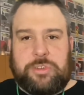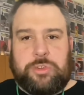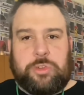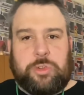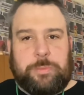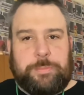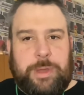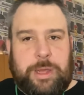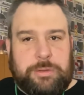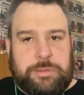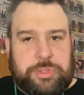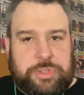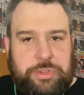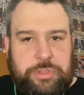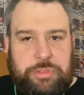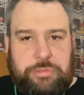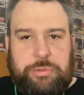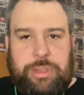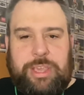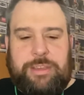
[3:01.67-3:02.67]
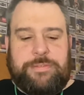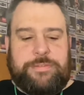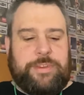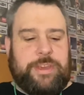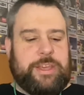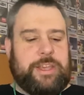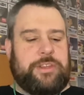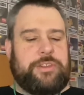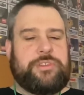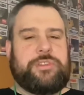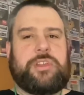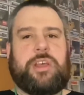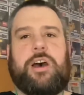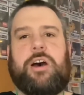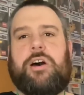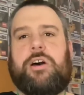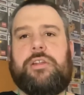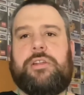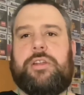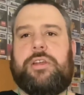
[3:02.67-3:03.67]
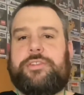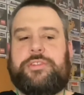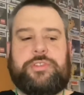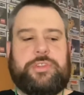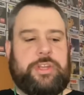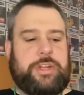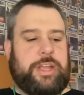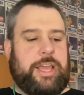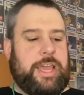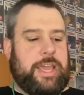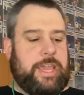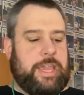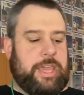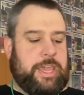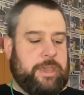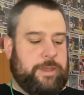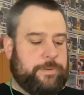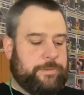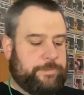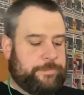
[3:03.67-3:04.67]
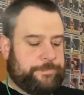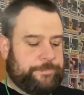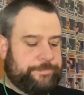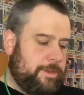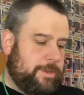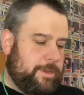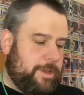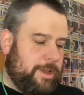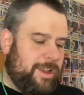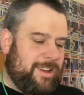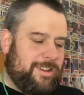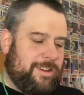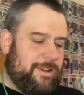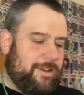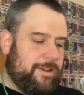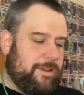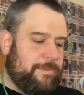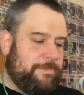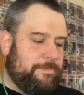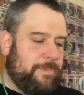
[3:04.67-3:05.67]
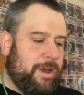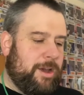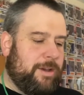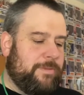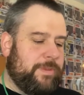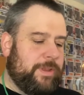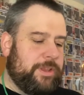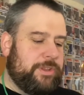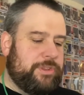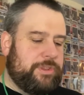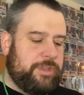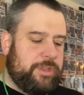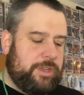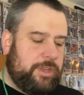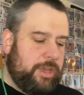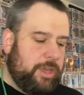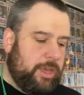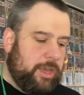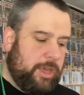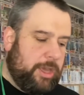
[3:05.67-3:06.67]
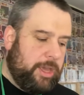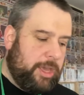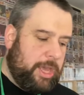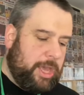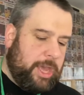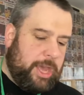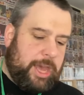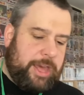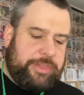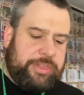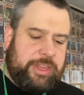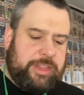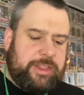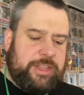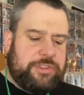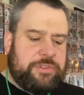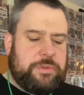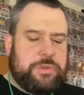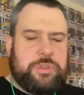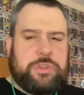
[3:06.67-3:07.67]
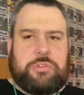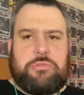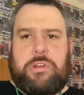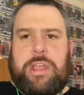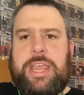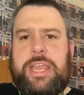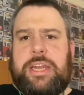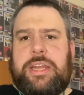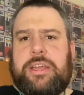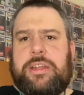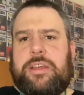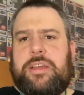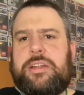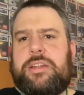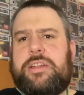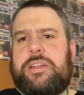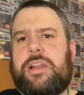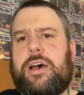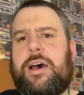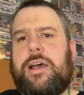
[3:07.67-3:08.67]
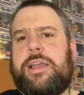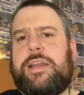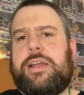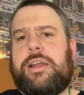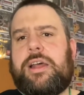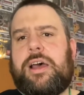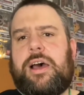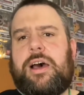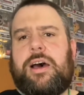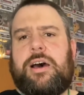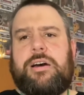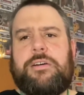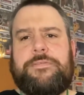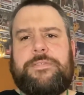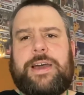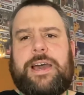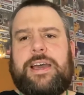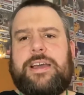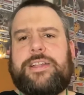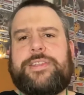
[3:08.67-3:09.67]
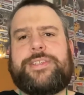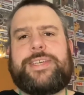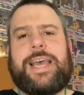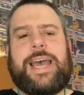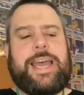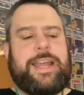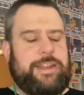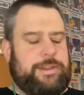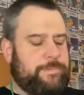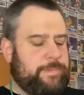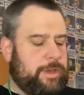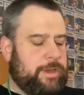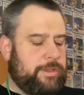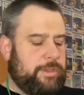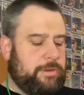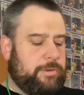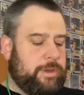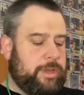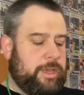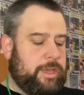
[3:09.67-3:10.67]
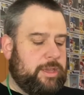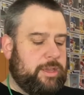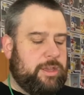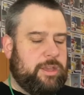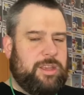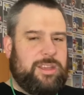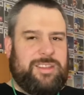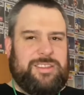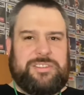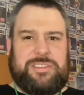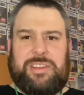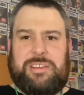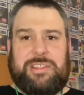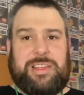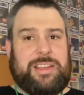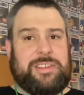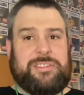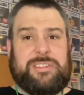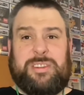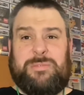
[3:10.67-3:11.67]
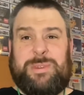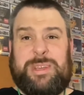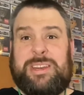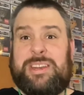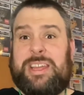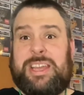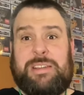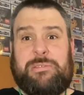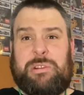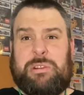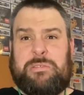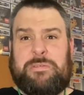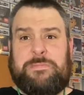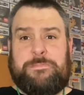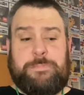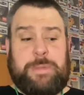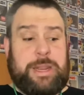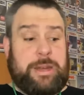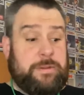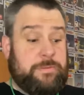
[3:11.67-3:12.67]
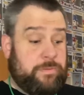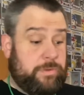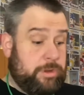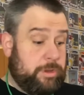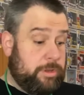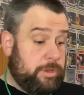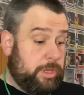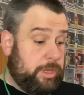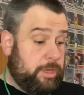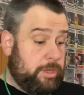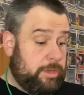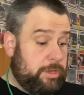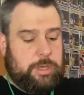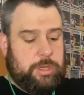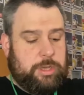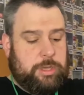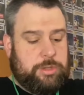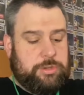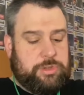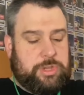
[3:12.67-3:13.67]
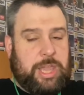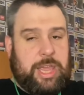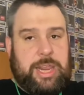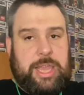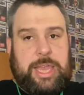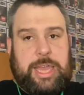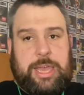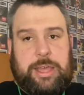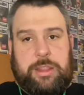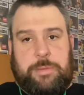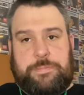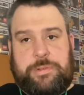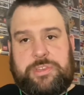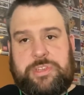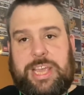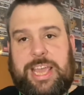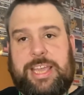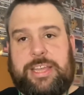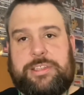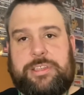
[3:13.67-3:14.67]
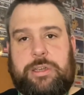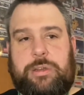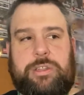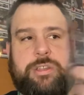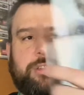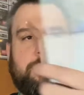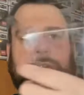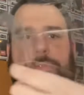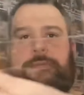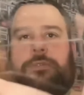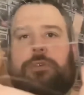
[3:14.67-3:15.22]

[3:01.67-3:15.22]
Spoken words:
almost three figures on today. Ah, marvellous. I think this was graded at 9.5 out of 10, by the way. So that's going to be near enough mint, really. Let's get it out of the protector. It is, of